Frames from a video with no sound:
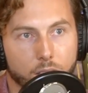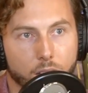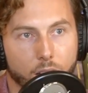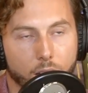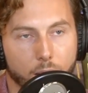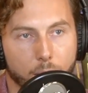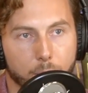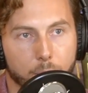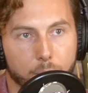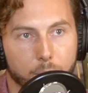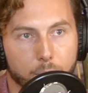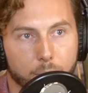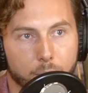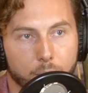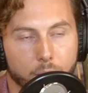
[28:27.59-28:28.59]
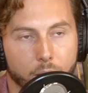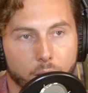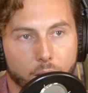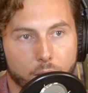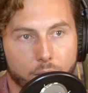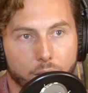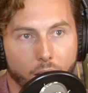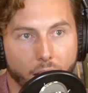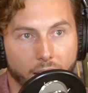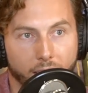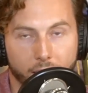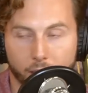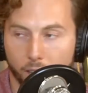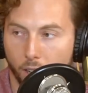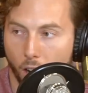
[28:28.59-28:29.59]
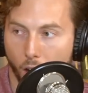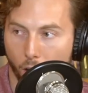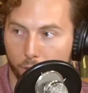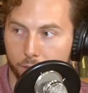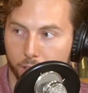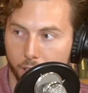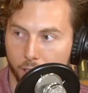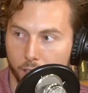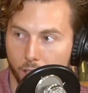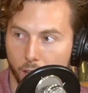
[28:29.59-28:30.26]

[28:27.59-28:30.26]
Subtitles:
that I hear often